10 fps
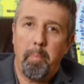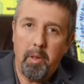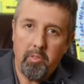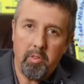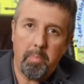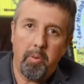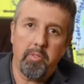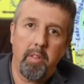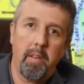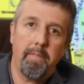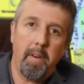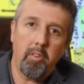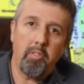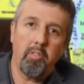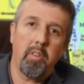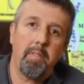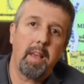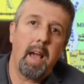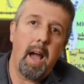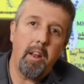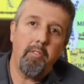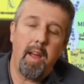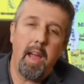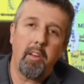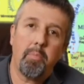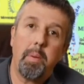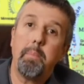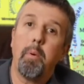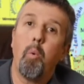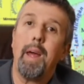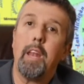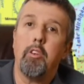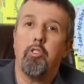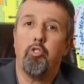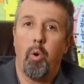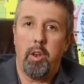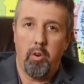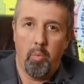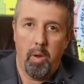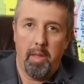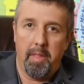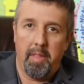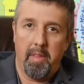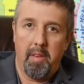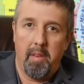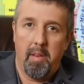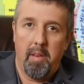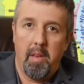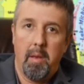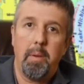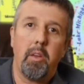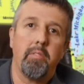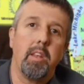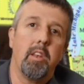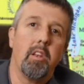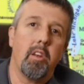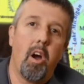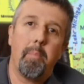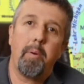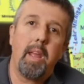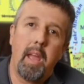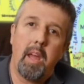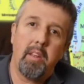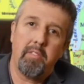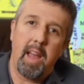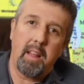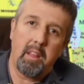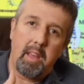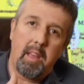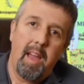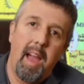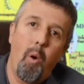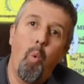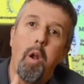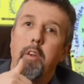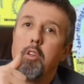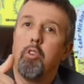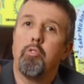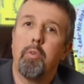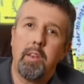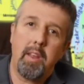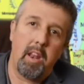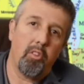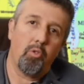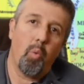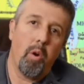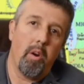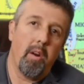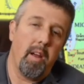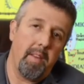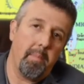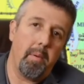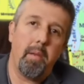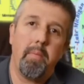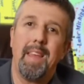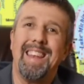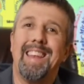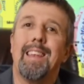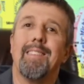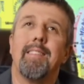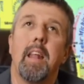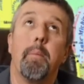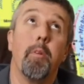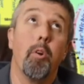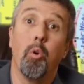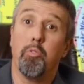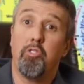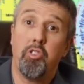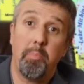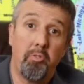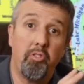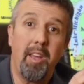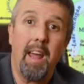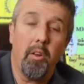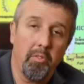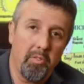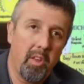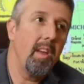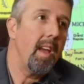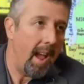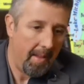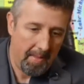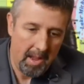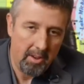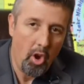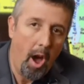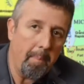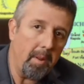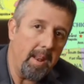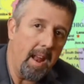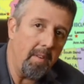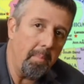principles and the functions of the contracts people went into joinder with, because they didn't comprehend exactly where their usury tenants were, and they didn't set up their own ship's channels, and they adopted